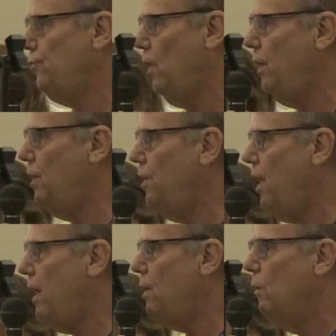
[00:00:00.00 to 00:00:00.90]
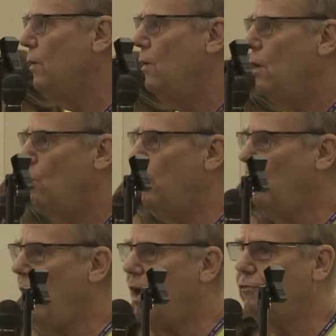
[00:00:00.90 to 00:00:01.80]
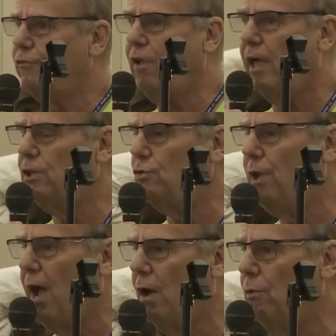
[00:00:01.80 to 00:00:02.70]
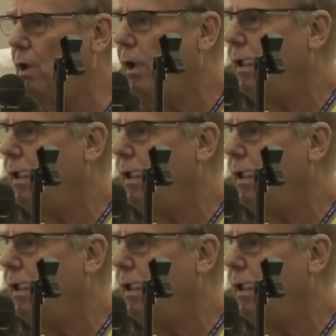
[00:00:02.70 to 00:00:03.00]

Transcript: flooded today, we will have to flag you down